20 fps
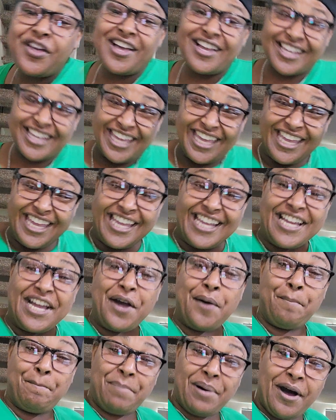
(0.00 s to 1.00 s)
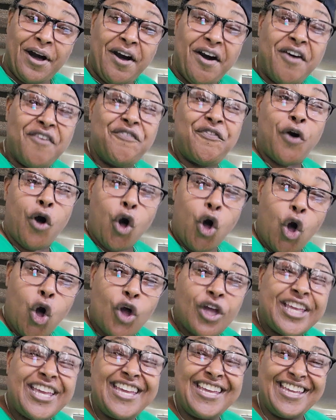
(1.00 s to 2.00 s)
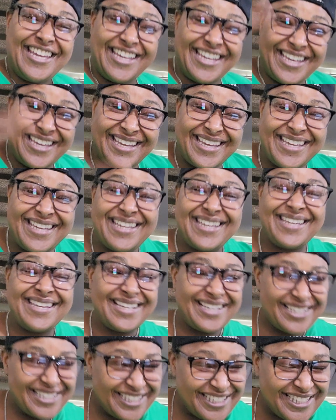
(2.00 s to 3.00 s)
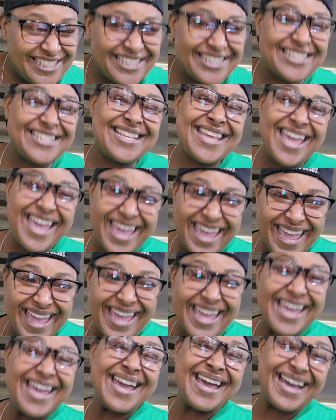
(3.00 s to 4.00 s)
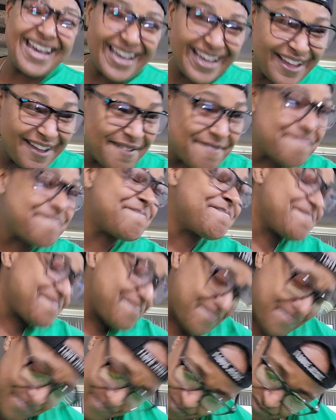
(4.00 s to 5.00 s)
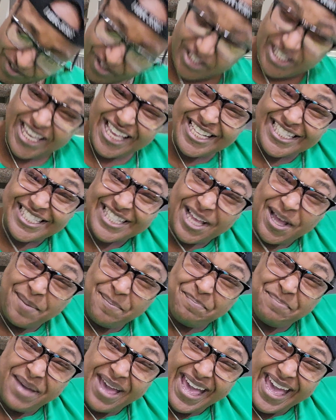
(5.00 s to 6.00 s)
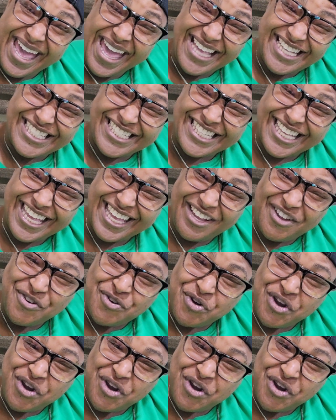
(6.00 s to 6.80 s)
the king above all kings. Yeah. This is amazing